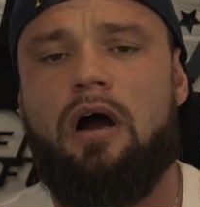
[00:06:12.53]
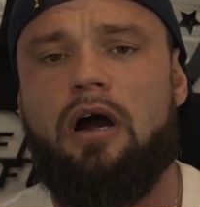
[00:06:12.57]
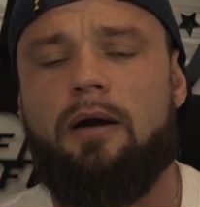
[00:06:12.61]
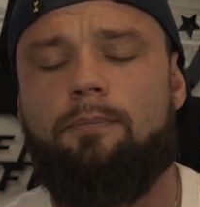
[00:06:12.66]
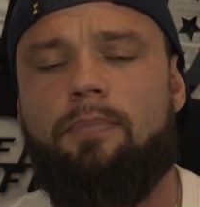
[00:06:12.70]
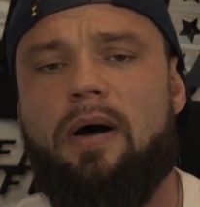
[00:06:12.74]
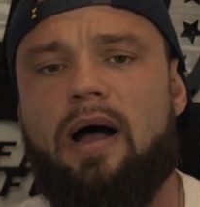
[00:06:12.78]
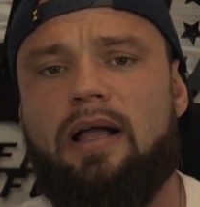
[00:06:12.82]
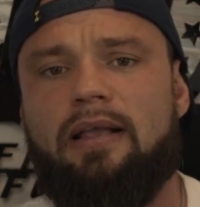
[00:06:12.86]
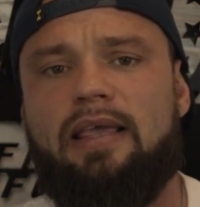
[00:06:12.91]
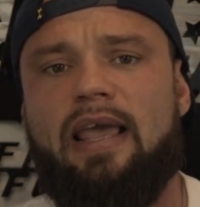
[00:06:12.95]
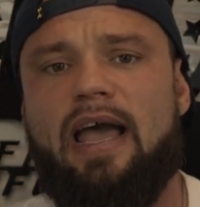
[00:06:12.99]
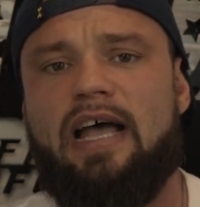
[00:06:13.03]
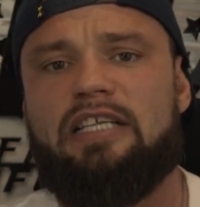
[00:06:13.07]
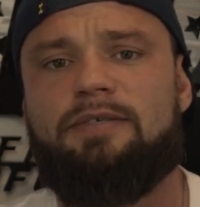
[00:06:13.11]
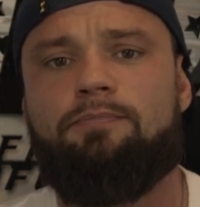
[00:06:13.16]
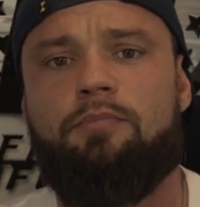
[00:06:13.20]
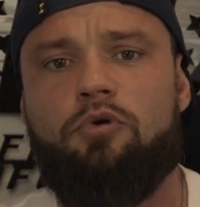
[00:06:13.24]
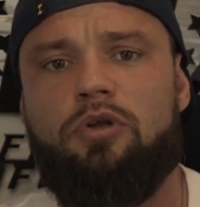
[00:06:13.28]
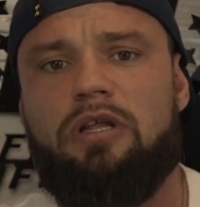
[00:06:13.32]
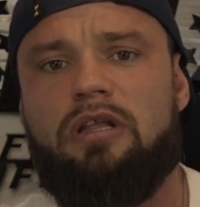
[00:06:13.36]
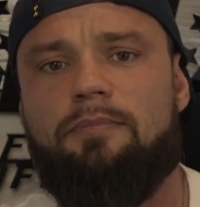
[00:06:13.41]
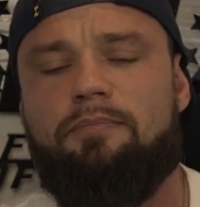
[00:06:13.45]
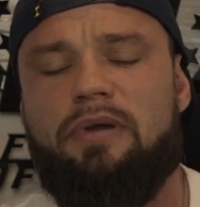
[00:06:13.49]
Our
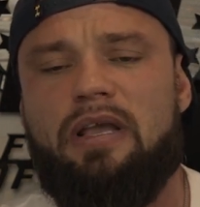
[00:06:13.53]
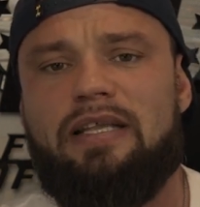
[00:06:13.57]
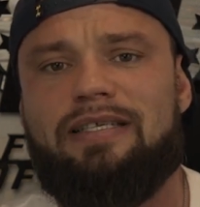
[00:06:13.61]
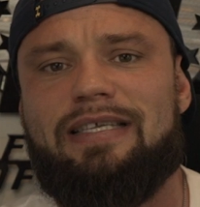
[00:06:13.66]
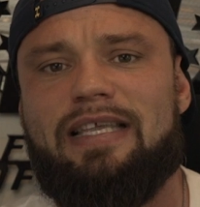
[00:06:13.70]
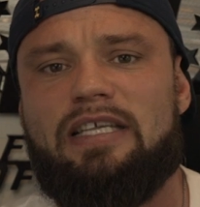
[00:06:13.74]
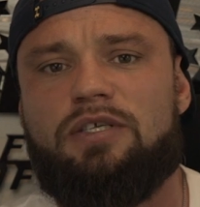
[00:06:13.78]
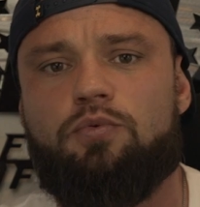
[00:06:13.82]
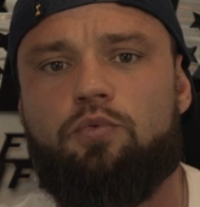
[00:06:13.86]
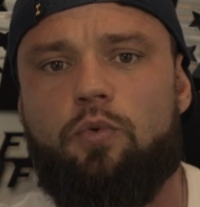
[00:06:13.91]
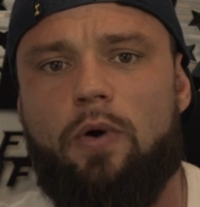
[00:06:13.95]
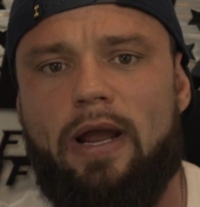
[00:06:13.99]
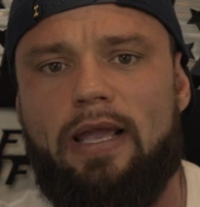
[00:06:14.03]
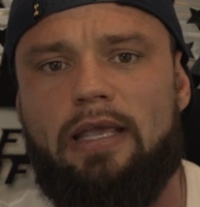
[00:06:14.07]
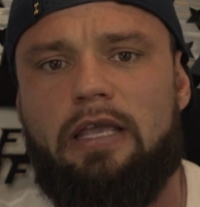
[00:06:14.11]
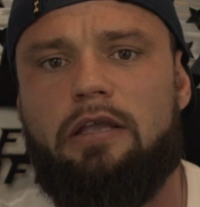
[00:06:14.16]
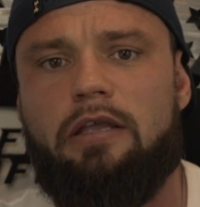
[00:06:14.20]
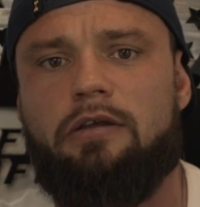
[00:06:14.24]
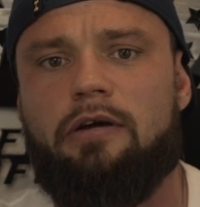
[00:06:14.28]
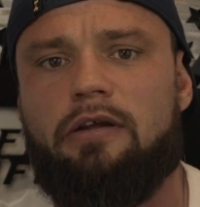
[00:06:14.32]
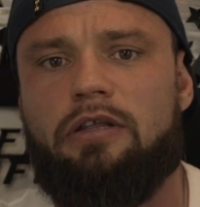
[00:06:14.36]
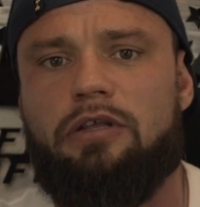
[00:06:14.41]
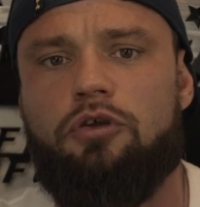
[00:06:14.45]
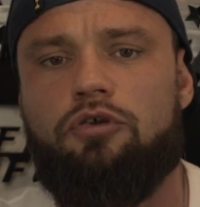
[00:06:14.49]
podcast, Booty the Beast, is right
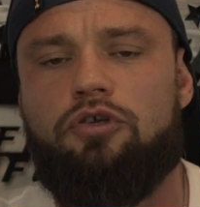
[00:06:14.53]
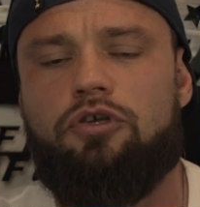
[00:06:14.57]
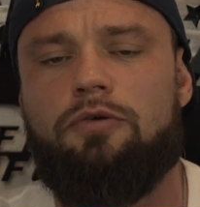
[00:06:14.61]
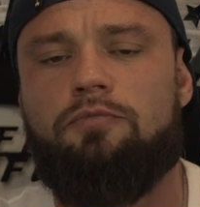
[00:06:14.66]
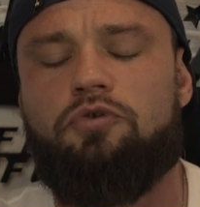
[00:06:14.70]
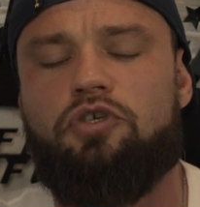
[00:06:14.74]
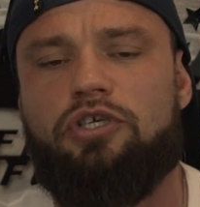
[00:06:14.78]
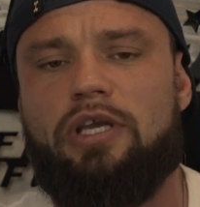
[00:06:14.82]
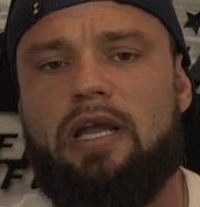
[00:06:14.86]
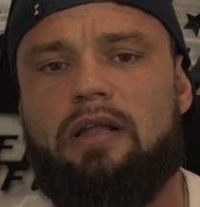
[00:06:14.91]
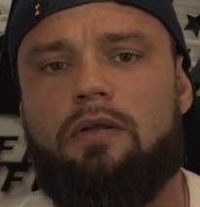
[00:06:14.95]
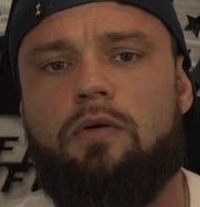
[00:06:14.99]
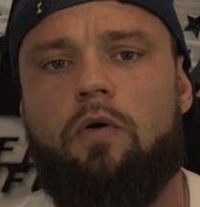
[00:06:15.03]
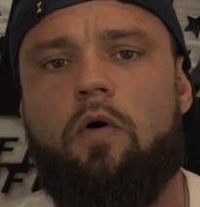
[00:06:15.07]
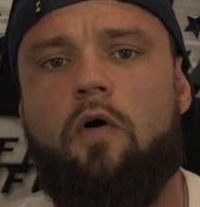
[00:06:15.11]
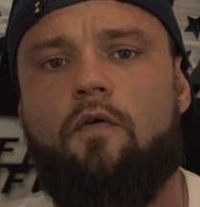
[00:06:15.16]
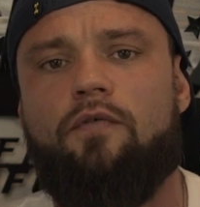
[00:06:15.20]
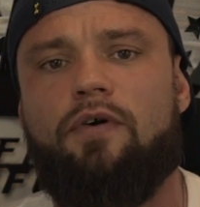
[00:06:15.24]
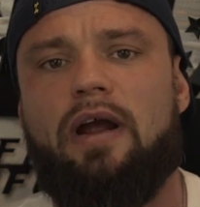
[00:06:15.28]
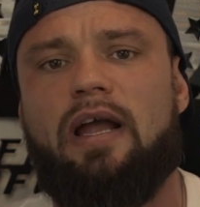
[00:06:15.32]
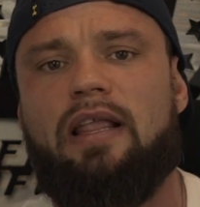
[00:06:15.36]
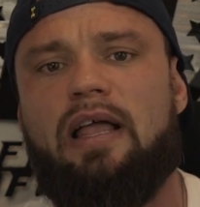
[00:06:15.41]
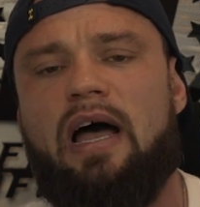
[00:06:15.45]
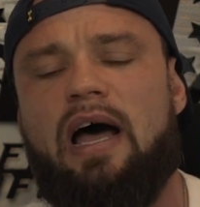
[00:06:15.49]
here on the YouTube channel,
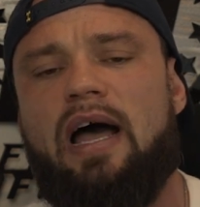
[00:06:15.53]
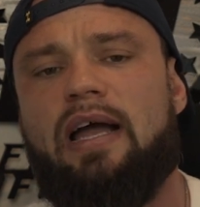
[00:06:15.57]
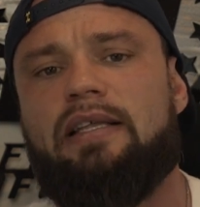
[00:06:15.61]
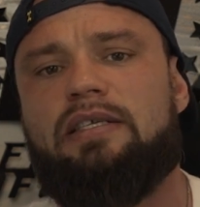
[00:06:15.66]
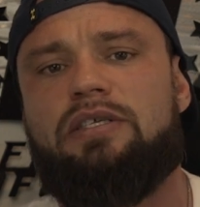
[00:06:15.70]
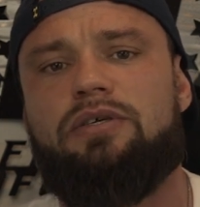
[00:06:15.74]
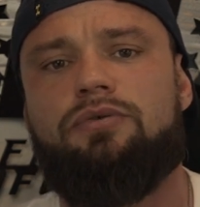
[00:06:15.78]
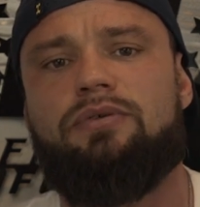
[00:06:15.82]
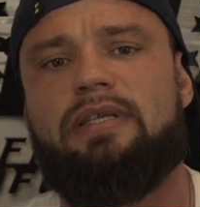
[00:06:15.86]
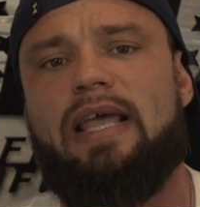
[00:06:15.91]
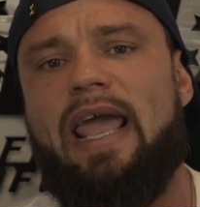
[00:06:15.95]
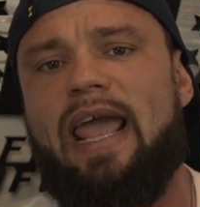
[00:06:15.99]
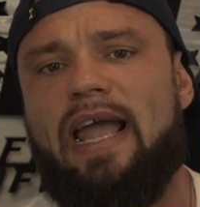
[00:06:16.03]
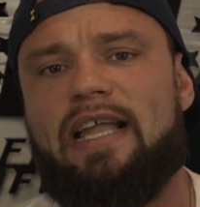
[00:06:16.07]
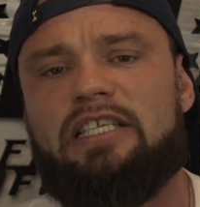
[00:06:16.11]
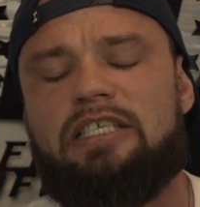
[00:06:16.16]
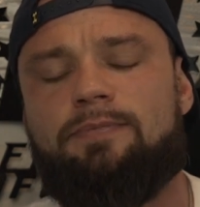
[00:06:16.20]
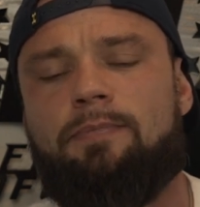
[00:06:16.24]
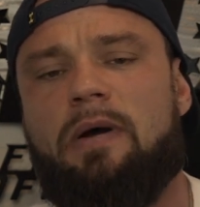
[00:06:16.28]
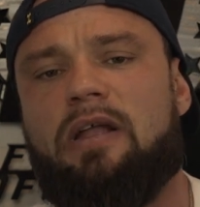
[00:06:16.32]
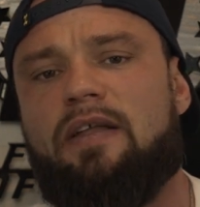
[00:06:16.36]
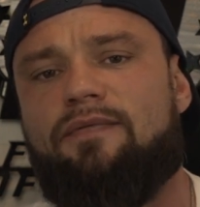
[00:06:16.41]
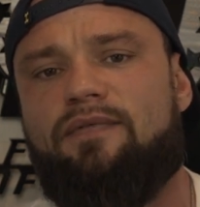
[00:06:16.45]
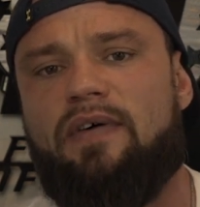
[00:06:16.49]
over at iTunes and
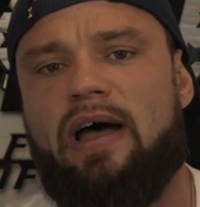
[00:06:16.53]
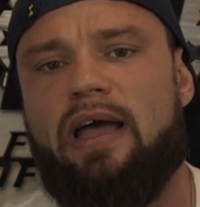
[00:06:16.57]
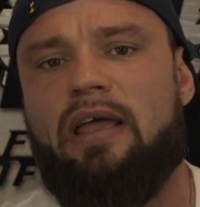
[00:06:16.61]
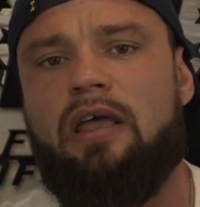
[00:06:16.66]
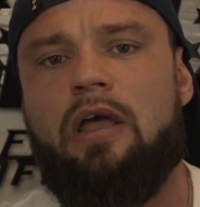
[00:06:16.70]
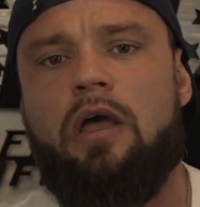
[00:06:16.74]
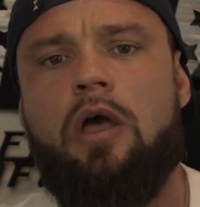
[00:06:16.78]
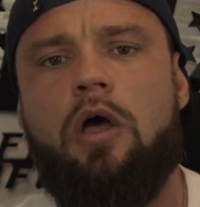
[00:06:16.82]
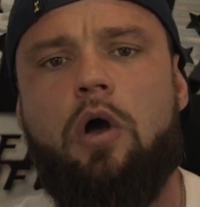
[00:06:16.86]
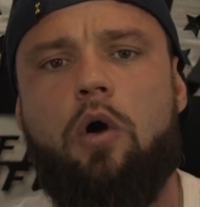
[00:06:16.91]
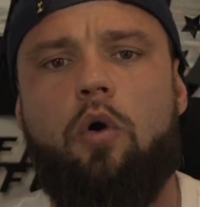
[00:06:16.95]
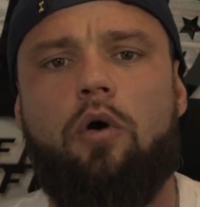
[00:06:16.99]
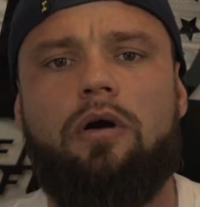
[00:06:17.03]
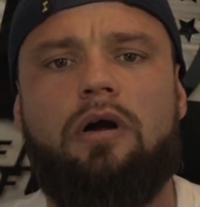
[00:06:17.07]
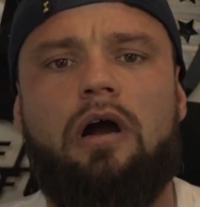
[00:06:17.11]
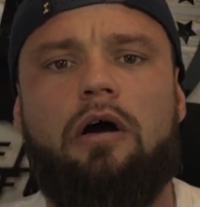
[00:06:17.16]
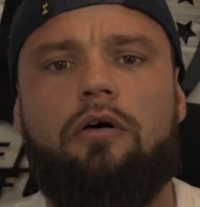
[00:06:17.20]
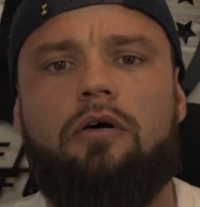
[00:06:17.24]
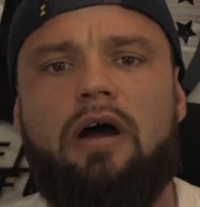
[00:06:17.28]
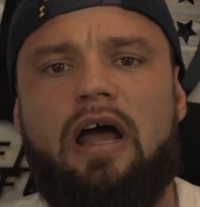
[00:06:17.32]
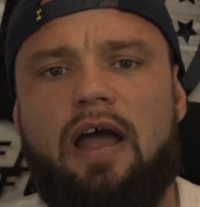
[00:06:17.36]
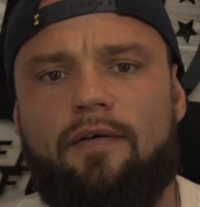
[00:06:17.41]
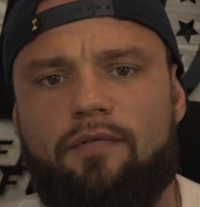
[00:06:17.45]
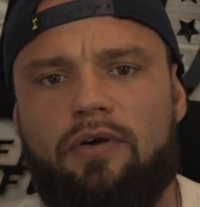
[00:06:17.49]
Spotify, or
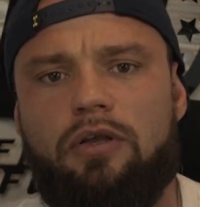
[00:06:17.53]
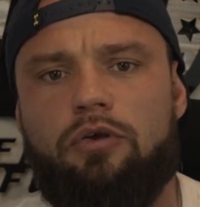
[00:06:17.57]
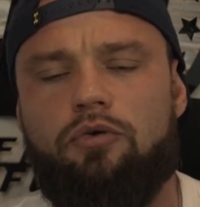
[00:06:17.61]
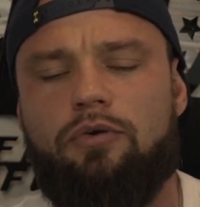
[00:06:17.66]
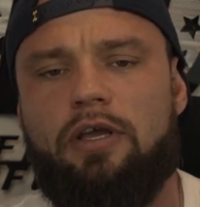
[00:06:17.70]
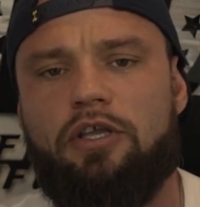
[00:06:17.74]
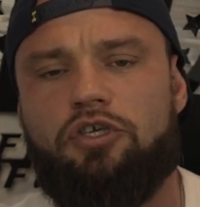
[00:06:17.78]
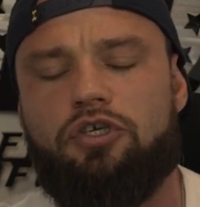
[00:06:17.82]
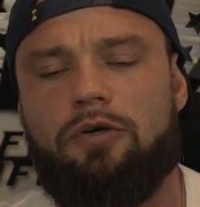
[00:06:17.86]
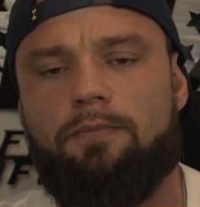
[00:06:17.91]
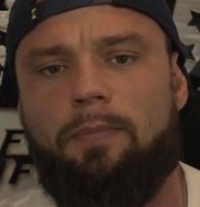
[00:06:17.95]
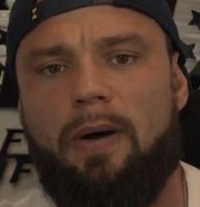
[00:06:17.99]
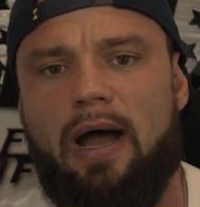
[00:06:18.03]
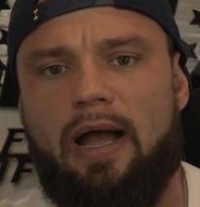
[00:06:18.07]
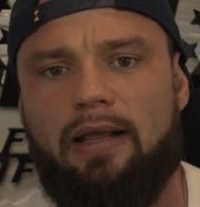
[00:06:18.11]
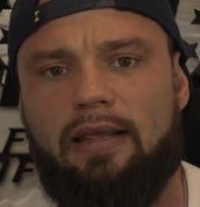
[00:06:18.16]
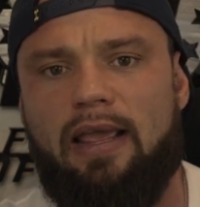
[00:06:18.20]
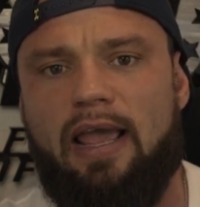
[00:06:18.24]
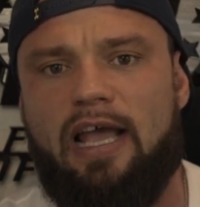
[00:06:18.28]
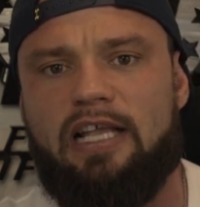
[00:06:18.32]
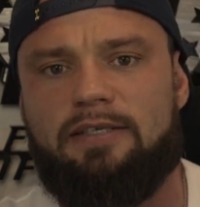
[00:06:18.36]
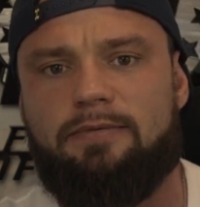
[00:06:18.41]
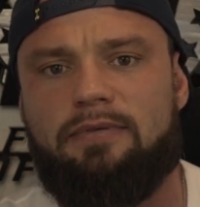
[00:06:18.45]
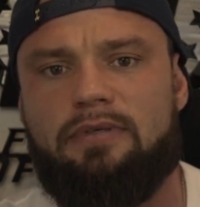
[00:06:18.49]
however you get your
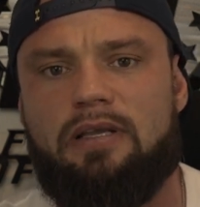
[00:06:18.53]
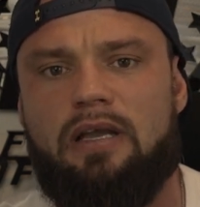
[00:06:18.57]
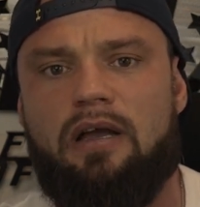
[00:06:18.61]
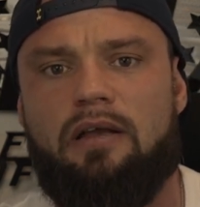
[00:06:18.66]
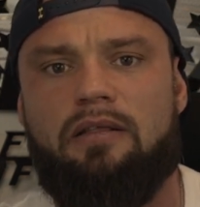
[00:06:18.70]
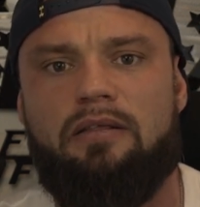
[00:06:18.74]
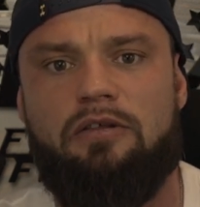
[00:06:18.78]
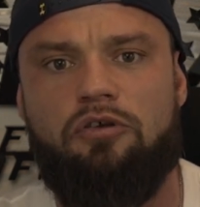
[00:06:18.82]
podcasts.